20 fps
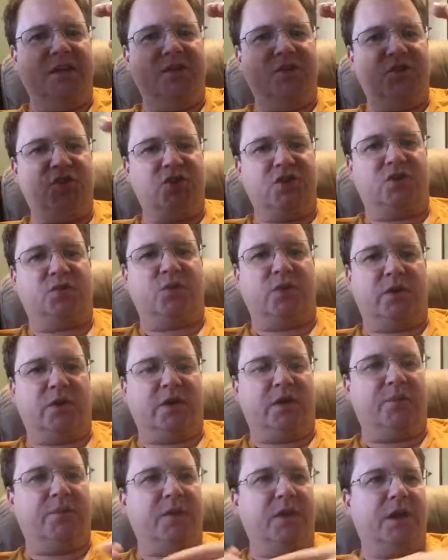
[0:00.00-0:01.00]
Just wanted to
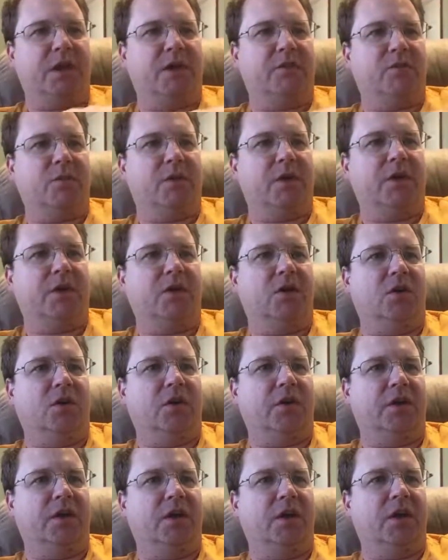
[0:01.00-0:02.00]
update everybody on